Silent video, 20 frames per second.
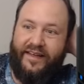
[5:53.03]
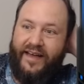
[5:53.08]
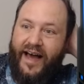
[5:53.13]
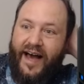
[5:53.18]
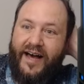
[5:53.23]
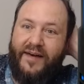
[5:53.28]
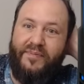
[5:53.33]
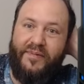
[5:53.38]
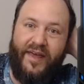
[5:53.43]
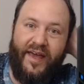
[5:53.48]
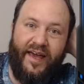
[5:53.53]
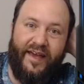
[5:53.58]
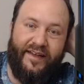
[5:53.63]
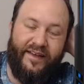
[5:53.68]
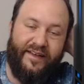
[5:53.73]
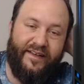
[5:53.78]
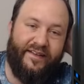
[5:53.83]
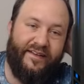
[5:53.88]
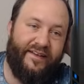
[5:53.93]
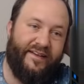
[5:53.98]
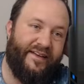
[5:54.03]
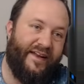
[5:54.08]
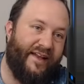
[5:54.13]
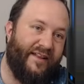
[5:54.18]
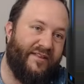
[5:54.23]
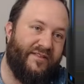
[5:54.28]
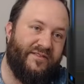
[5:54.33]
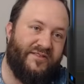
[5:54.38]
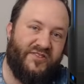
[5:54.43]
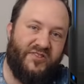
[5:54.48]
Cob Cannon and
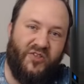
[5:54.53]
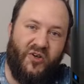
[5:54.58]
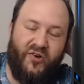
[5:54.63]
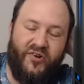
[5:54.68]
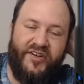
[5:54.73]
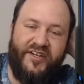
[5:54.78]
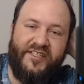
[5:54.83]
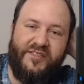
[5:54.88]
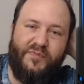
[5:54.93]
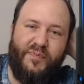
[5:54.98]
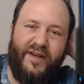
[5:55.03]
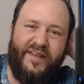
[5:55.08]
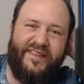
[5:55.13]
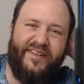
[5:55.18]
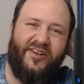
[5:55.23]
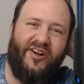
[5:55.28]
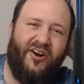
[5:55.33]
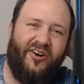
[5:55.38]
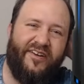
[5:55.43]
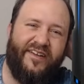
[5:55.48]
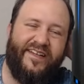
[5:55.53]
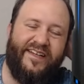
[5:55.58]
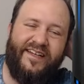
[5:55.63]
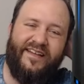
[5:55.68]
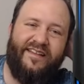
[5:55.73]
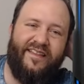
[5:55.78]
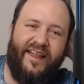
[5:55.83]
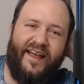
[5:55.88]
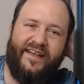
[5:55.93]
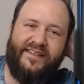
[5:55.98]
Allosaurus, but the Guardian
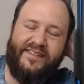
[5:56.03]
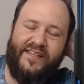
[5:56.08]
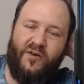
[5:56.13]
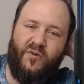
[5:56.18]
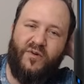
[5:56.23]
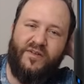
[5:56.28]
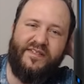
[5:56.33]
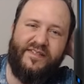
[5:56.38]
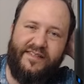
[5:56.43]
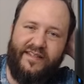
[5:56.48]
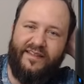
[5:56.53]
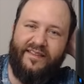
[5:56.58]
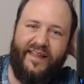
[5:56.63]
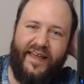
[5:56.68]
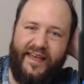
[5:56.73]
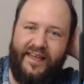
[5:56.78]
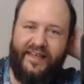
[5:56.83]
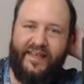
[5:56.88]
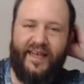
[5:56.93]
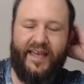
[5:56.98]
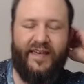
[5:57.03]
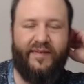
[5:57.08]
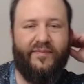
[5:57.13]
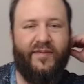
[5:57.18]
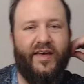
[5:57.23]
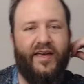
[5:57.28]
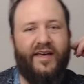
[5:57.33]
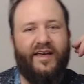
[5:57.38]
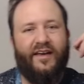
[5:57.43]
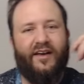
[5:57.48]
class, like, what's the late game
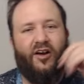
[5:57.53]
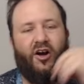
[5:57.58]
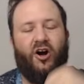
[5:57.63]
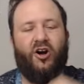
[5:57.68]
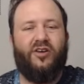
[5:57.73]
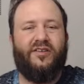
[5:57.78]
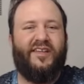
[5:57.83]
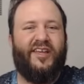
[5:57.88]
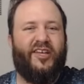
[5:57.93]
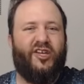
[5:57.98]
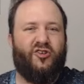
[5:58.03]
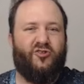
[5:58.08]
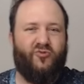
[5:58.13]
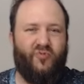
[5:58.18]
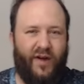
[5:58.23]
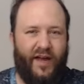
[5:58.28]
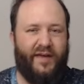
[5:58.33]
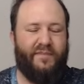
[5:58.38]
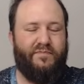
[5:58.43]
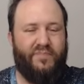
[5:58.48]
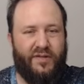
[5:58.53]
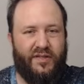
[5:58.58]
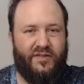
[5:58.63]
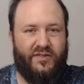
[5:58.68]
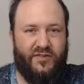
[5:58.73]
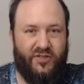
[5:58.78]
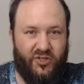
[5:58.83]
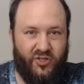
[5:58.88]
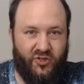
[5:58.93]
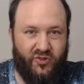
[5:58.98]
card that you're ramping
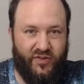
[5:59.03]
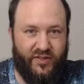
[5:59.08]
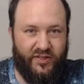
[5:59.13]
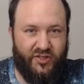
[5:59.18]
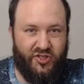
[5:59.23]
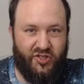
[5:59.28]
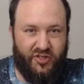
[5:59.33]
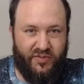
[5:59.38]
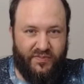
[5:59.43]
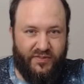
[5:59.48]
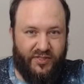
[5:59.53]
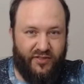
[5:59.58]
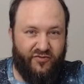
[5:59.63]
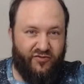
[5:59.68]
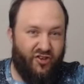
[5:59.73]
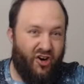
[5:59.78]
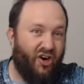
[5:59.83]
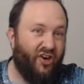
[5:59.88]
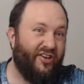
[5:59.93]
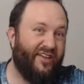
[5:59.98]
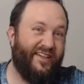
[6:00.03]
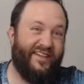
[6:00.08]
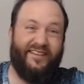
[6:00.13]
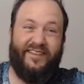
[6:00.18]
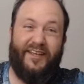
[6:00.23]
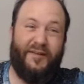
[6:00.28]
to in terms of Guardian?